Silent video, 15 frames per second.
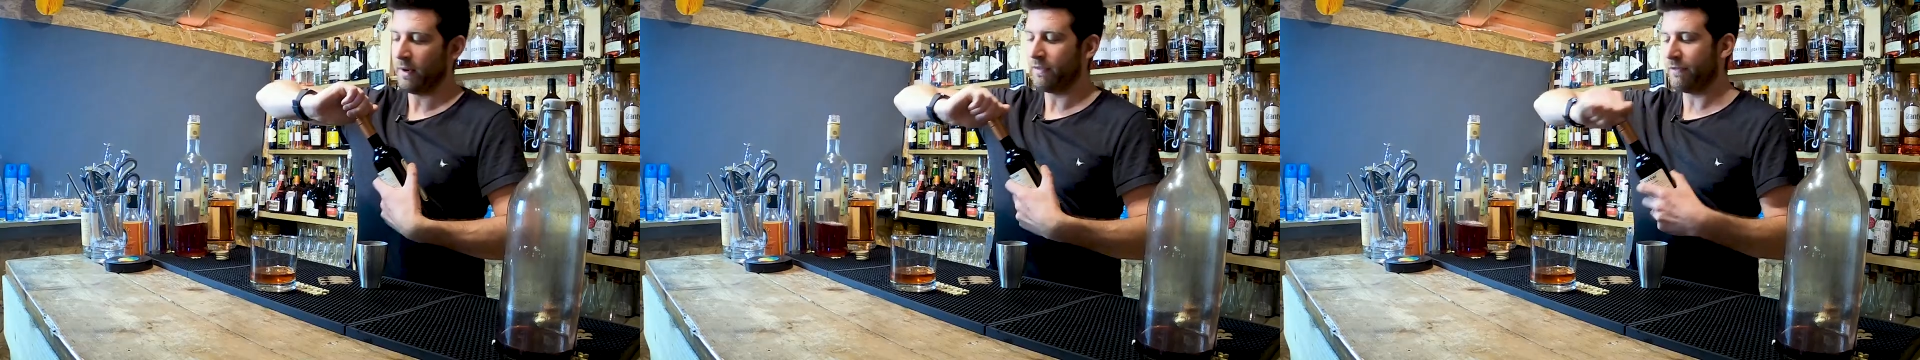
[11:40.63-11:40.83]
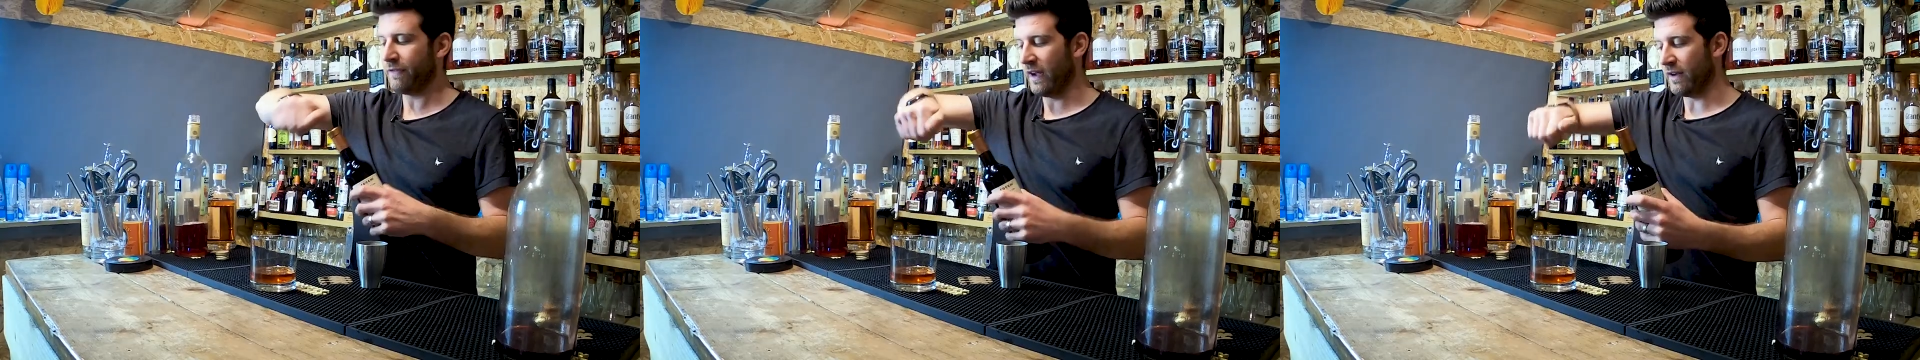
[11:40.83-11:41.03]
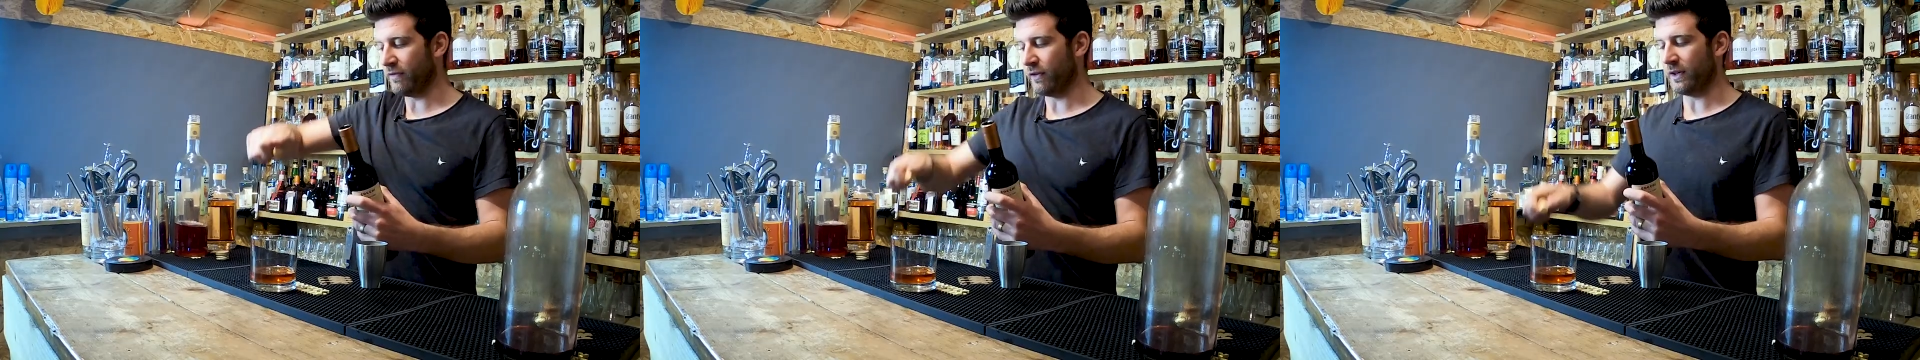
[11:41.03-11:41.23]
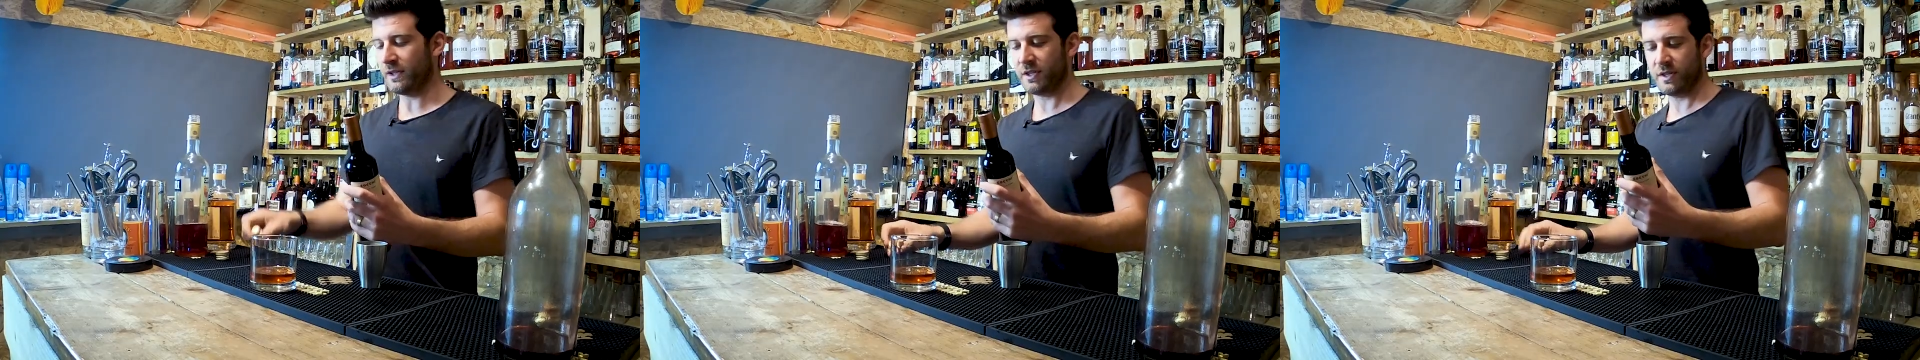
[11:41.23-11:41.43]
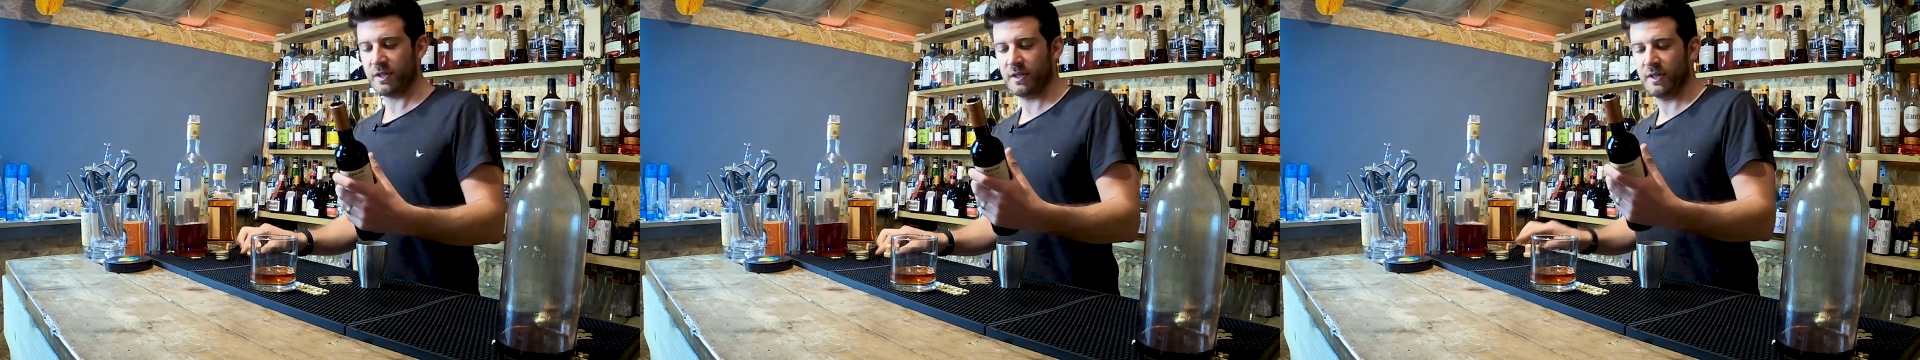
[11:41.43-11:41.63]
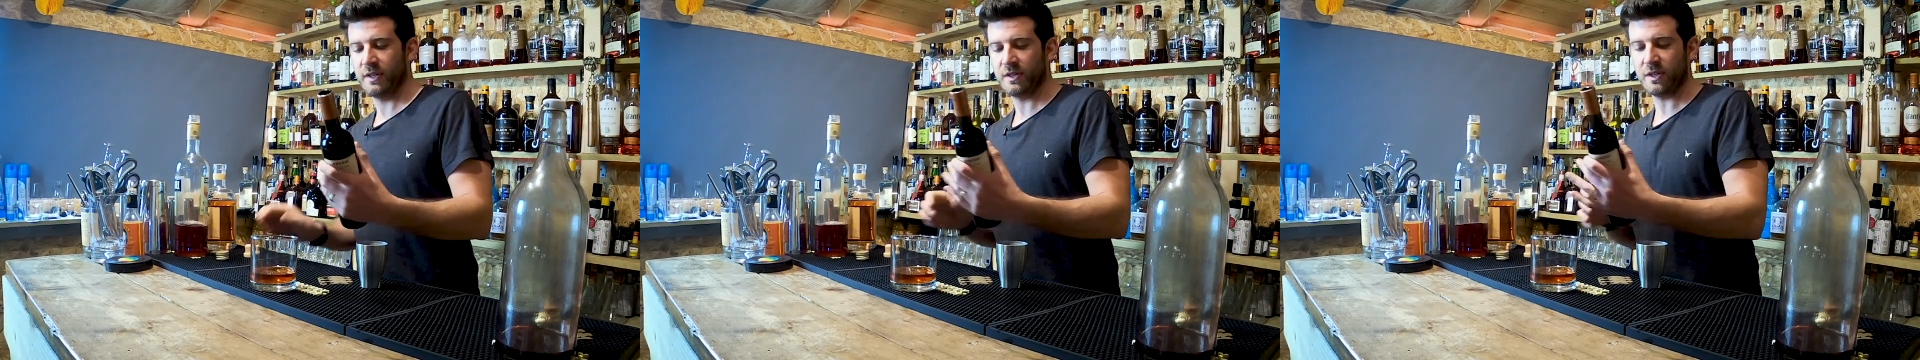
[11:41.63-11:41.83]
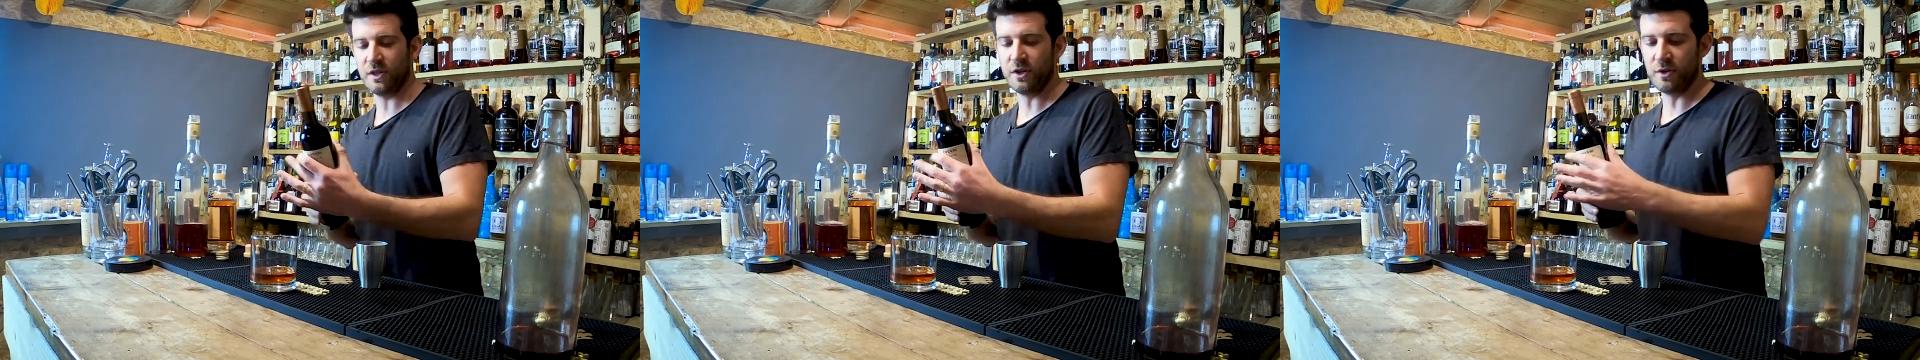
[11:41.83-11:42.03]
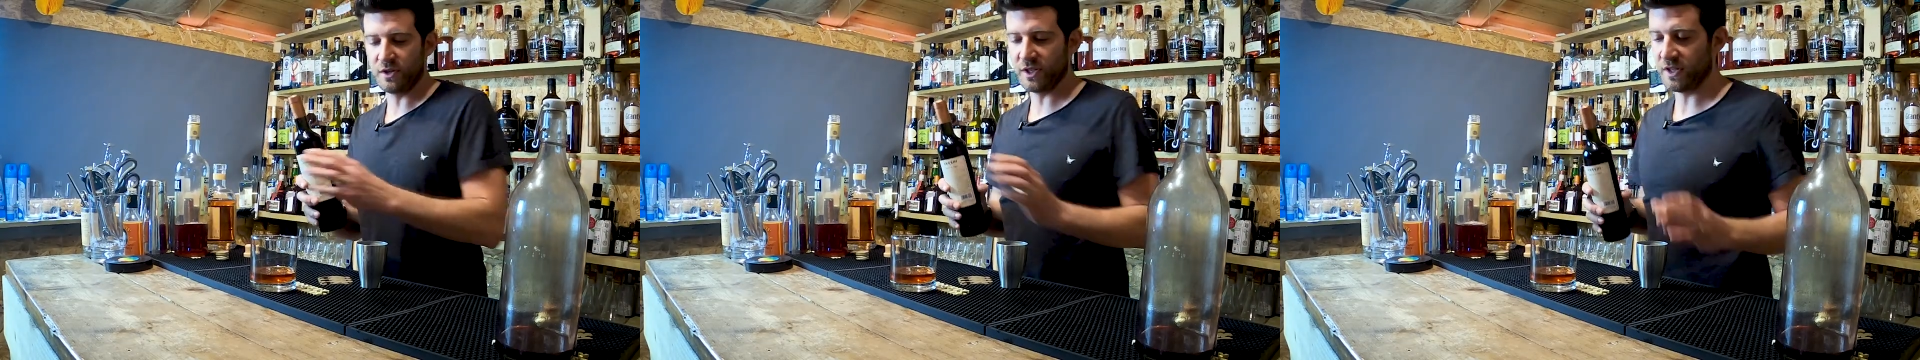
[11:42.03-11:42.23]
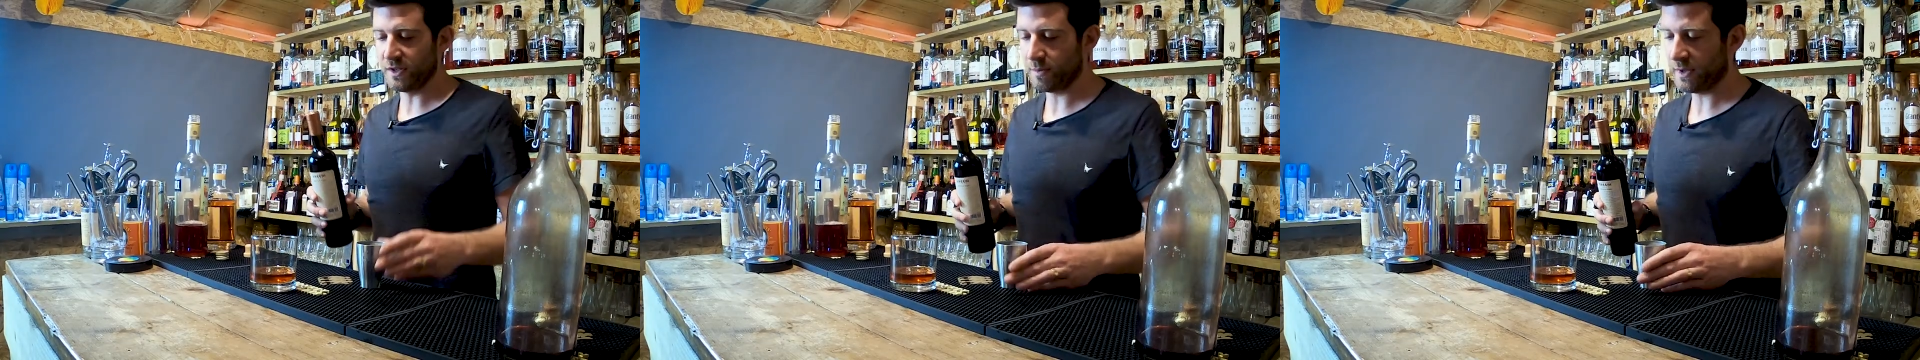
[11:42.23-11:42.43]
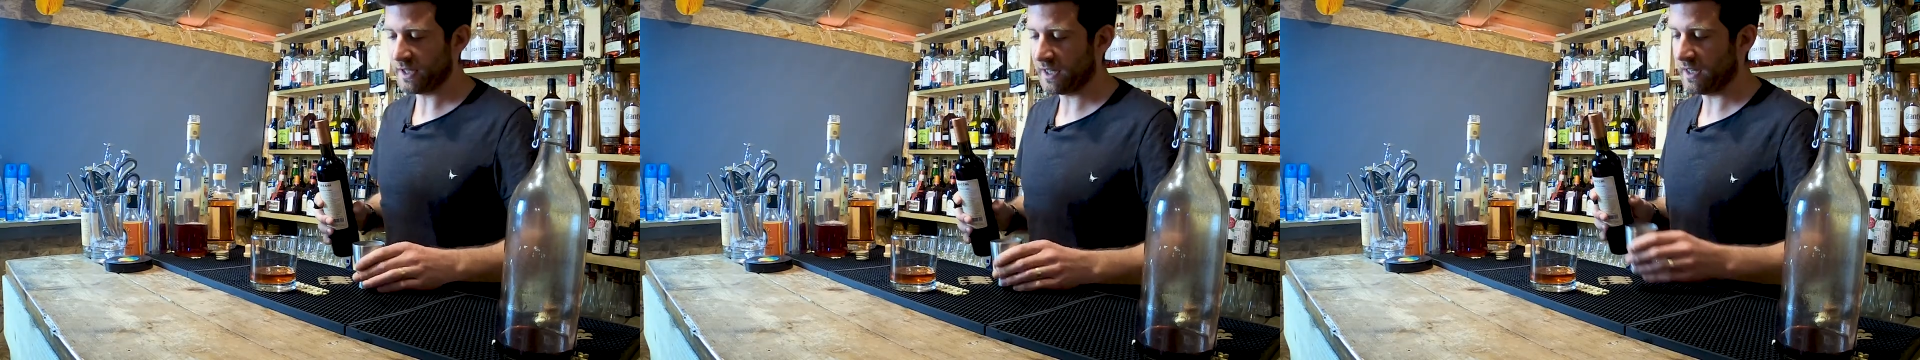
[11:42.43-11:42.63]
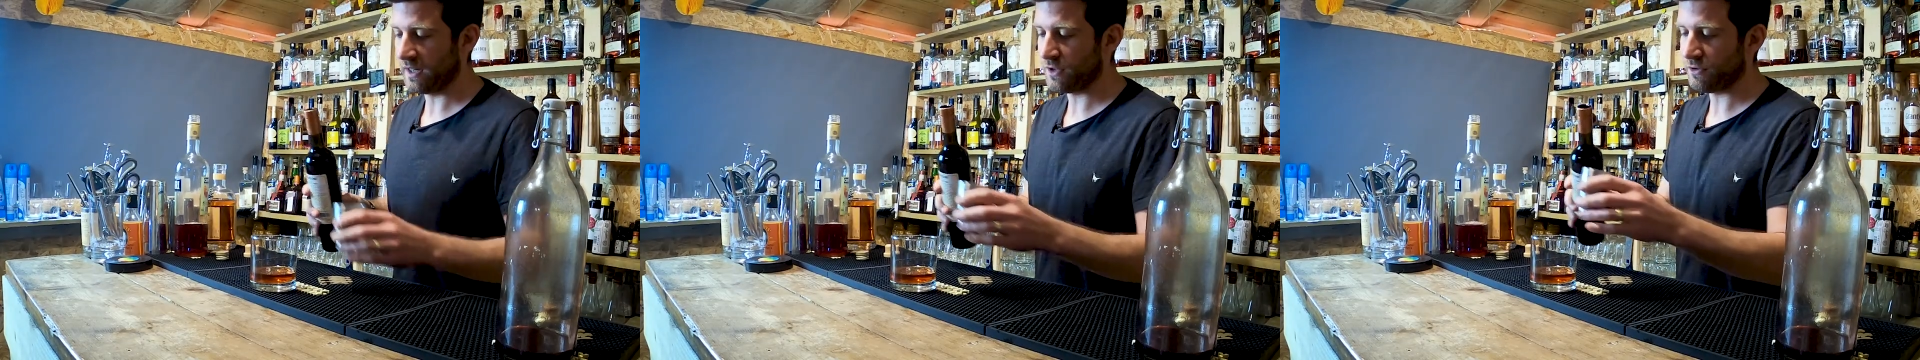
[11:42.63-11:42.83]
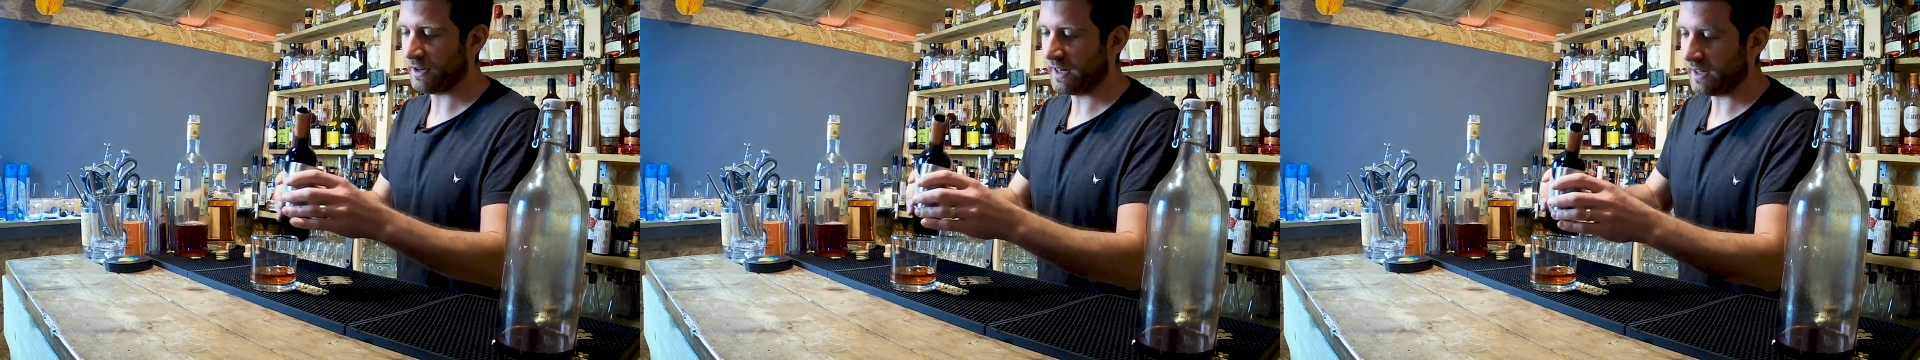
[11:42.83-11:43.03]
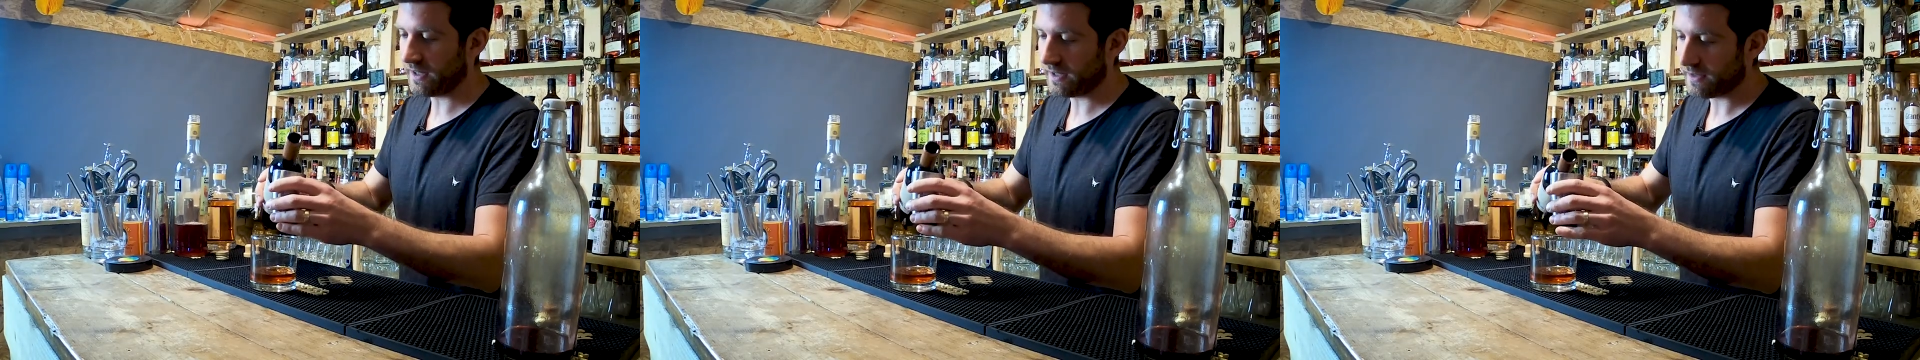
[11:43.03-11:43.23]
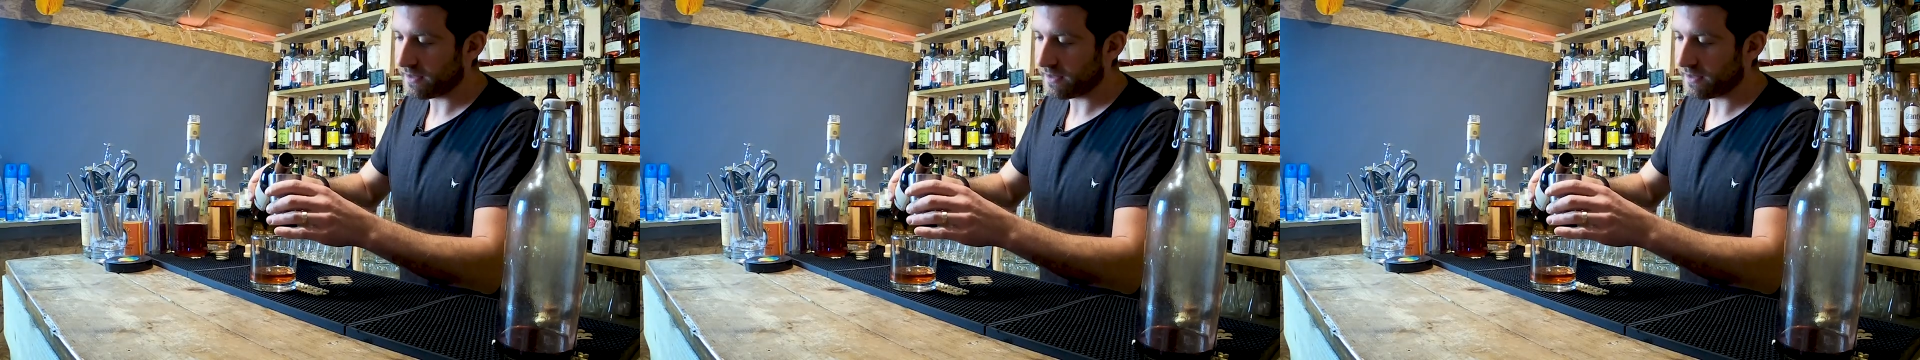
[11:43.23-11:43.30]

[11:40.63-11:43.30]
of my favorites to use in this particular drink.